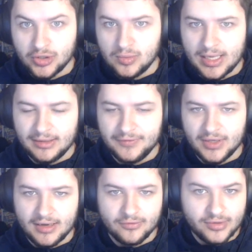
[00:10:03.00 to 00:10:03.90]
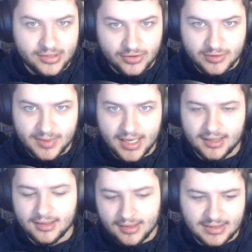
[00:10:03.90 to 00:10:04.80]
works well if you have a resource
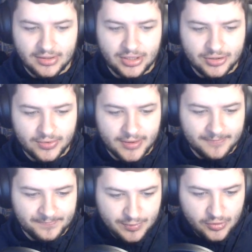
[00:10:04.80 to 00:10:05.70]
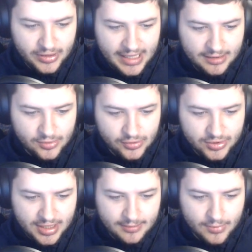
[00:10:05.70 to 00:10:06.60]
pack that's how you do it. Spawn
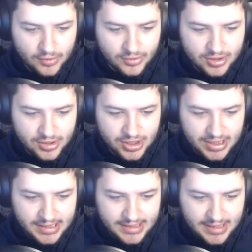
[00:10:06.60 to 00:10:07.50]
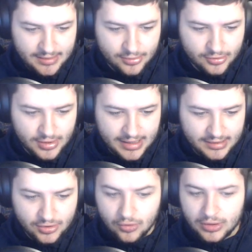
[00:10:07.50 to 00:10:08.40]
animals and monsters you can disable
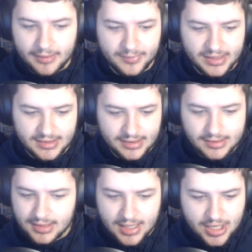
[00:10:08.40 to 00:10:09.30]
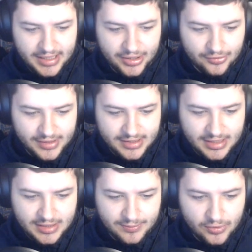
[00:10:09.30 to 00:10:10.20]
and all NPCs. You can increase
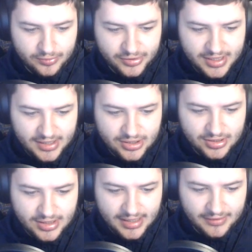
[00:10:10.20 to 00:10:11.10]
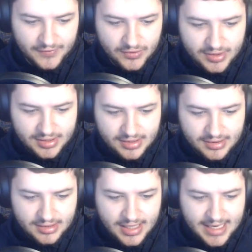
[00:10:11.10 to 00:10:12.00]
the spawn protection and the view
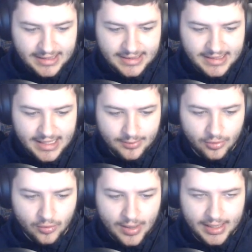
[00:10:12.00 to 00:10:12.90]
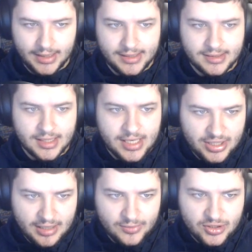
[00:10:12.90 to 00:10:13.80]
distance and enable the whitelist.
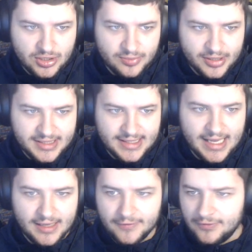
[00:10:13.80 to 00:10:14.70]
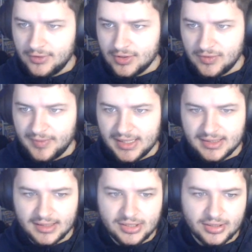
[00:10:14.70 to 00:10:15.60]
So now I'm just going to press save because we've
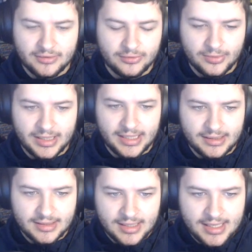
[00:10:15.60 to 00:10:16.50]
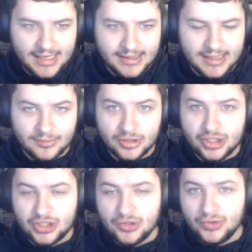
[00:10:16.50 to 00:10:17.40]
basically done all we need and I'm going
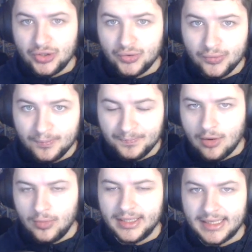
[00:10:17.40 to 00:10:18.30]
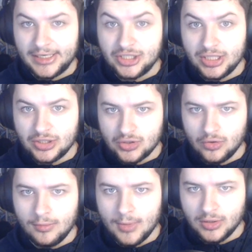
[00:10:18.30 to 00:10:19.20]
to show you how we can actually
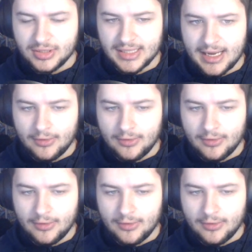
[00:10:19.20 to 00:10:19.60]
install mods